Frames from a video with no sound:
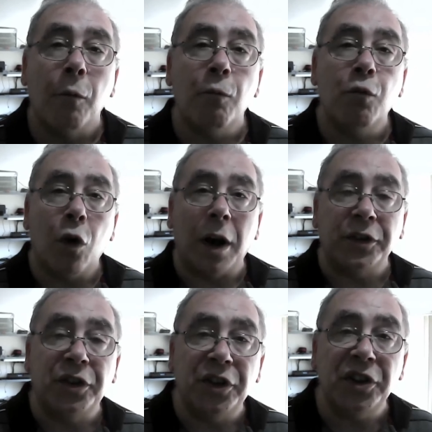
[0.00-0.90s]
Right,
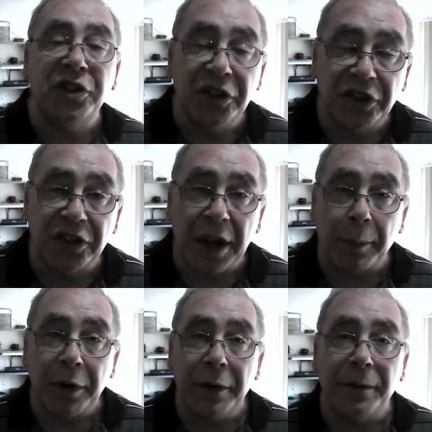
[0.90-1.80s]
so this is the
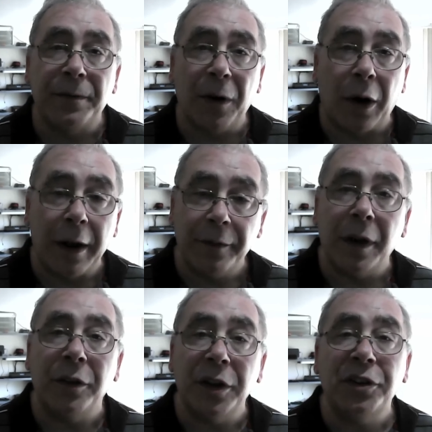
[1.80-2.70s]

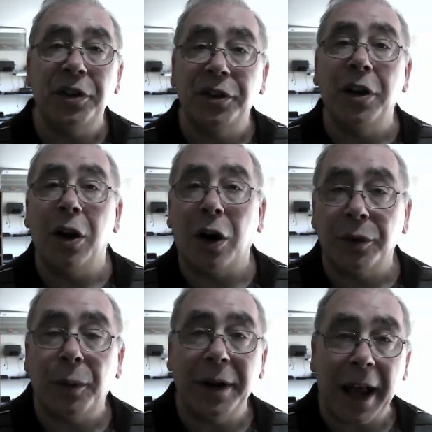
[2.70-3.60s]
W5. This is the
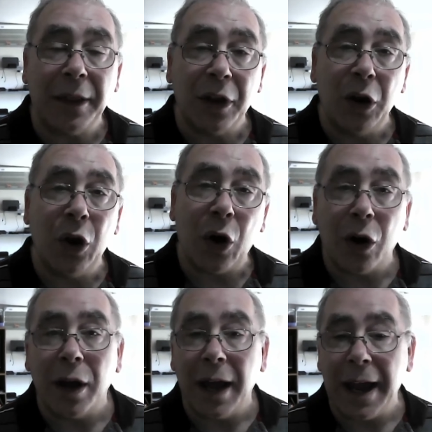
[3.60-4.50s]
last one out of the
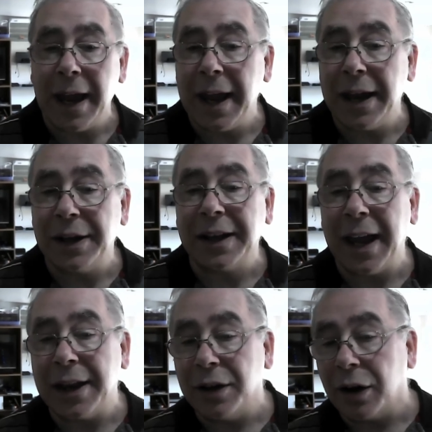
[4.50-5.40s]
lot, and
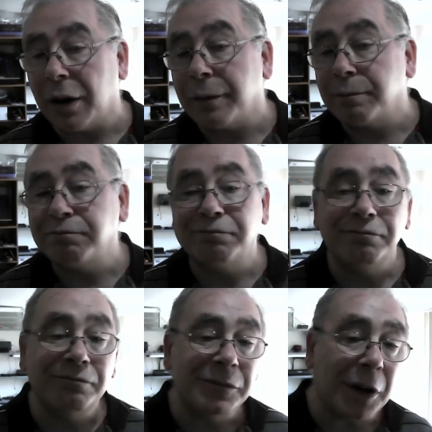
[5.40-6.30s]
again,
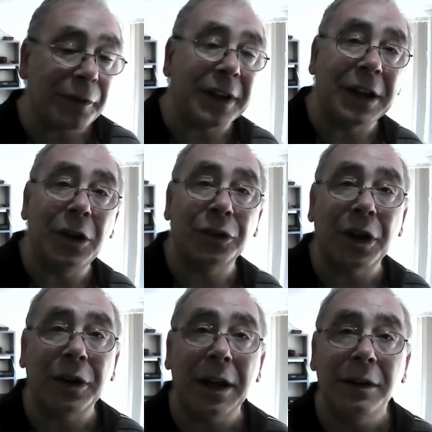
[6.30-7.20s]
I think it looks
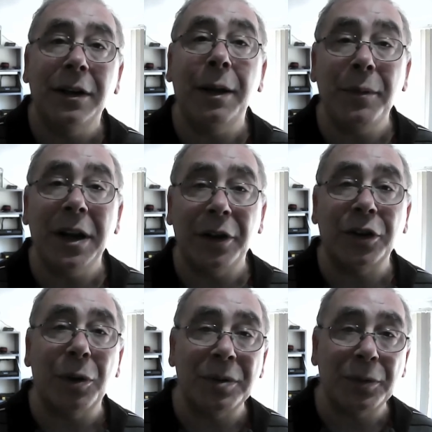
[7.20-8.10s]
okay. Let me know in the
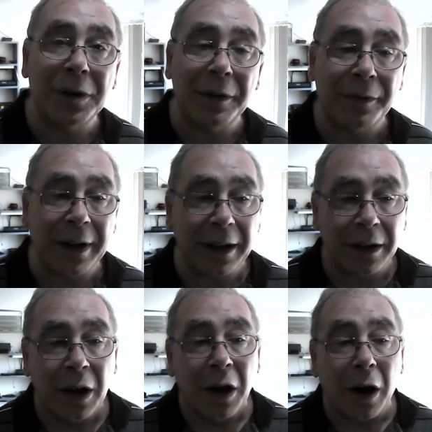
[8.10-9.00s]
comments what you think.
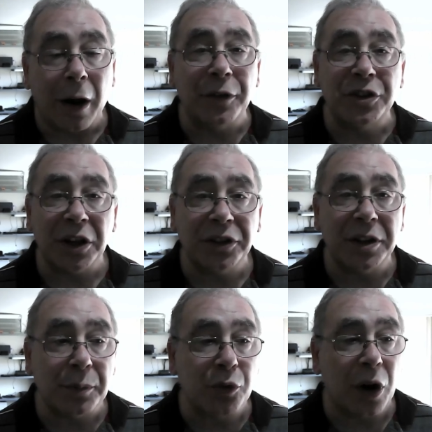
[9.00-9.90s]
I've adjusted
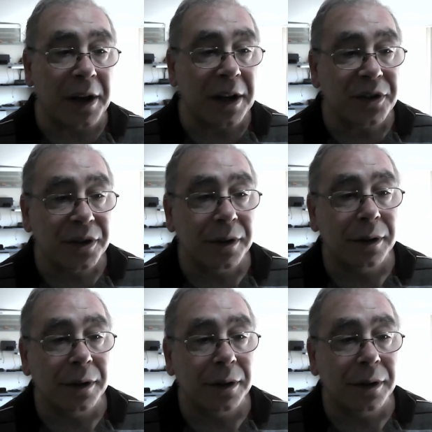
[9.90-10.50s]
the brightness.